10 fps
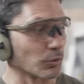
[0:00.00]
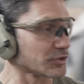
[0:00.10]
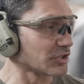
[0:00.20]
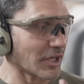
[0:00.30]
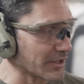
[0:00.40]

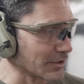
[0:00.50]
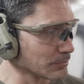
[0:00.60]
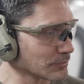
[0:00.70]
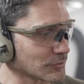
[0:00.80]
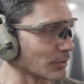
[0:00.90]
Don't study
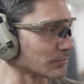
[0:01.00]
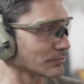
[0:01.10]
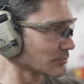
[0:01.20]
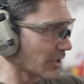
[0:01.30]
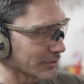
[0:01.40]
them.
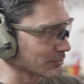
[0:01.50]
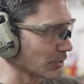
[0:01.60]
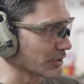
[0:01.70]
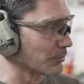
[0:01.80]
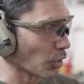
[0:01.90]
Don't like
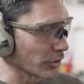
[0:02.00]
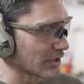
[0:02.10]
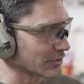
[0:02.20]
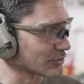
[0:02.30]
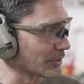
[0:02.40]
look at
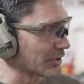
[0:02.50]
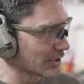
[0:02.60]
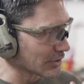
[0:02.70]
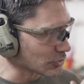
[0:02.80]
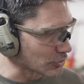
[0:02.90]
markings or
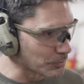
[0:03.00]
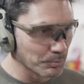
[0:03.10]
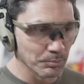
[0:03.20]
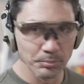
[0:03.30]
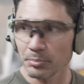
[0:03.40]
anything. Just
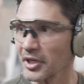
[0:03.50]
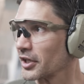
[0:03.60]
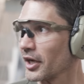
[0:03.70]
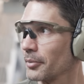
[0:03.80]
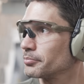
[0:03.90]
pick
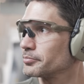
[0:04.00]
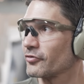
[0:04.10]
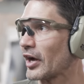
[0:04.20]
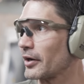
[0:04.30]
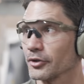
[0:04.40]
it
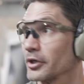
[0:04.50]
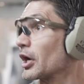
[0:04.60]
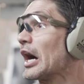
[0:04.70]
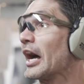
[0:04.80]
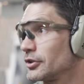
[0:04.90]
up, fire. They're
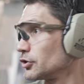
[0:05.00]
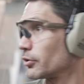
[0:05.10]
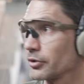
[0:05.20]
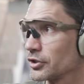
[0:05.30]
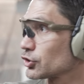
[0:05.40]
hot. You
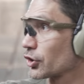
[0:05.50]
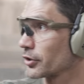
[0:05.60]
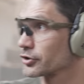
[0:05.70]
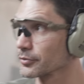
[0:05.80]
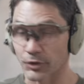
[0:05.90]
don't need to
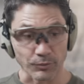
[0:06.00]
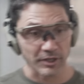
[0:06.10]
charge them. They're